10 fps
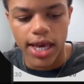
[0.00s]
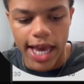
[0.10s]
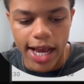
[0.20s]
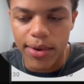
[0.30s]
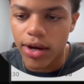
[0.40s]

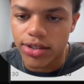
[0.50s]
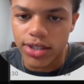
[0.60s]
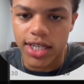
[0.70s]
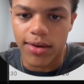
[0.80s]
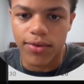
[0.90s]
And we also
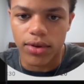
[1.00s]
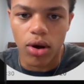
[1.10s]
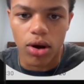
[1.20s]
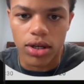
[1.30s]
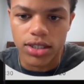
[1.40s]
set up for
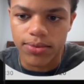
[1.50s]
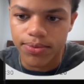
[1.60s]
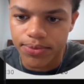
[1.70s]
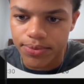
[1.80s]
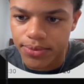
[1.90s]
longs.
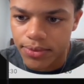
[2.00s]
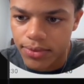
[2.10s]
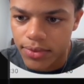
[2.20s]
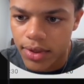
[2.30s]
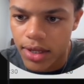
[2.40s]

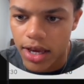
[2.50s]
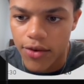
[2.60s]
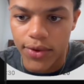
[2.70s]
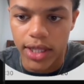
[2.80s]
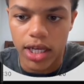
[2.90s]

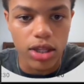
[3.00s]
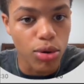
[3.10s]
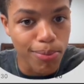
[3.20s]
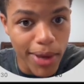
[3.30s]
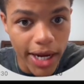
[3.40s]
If we look a little
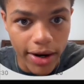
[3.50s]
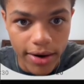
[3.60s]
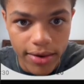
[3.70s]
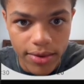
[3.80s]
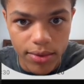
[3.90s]

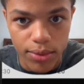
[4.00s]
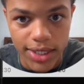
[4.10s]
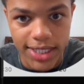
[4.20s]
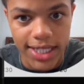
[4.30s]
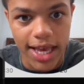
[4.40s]
bigger, we
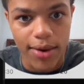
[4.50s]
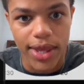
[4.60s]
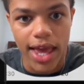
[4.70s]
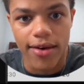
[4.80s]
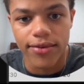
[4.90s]
see that we
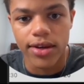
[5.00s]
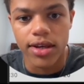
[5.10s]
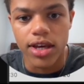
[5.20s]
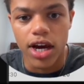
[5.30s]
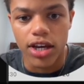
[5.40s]
have
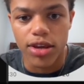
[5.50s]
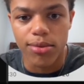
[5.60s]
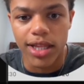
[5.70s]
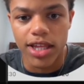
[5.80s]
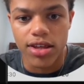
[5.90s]

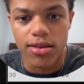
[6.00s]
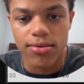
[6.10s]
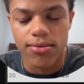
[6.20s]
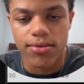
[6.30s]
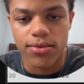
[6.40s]
accumulation
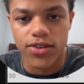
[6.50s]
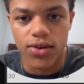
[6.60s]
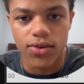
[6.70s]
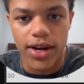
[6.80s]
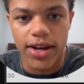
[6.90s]

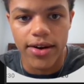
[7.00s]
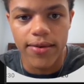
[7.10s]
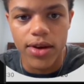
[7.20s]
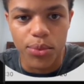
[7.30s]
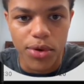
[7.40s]
zone right here.
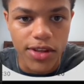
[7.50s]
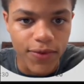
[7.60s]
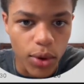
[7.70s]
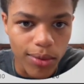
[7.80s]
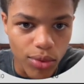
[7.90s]
We
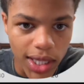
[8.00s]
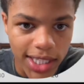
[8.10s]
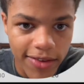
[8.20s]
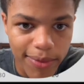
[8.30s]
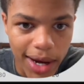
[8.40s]
formed
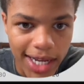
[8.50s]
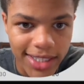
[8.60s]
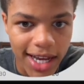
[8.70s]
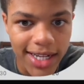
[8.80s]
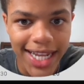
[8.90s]
relative buy
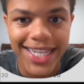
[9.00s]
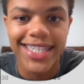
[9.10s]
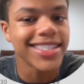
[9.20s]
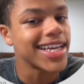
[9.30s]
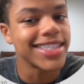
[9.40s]
side, and
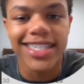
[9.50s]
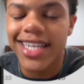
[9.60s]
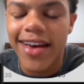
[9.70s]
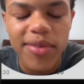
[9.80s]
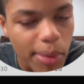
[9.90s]
it doesn't
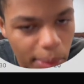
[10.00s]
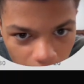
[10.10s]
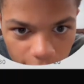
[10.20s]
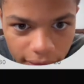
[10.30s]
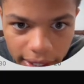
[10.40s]
have to be
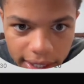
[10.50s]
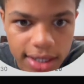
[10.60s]
perfect.